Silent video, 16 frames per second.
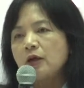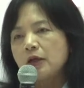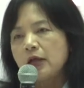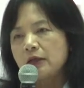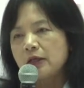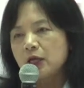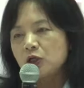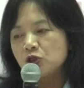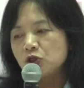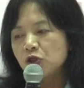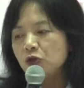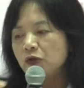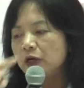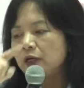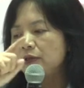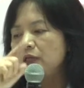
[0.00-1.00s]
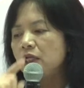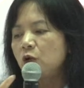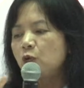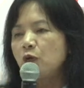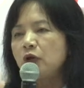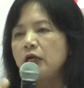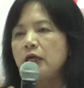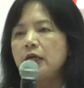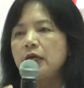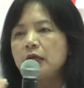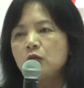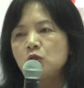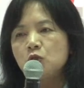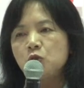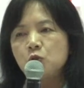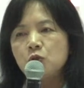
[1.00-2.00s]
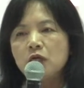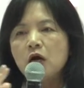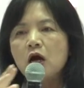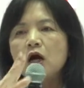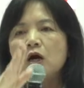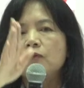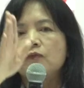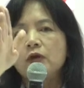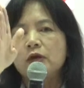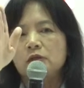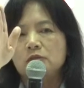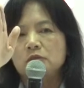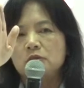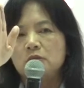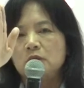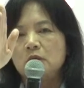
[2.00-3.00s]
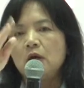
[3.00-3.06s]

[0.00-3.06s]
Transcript: and then turn 90 degrees to the optics.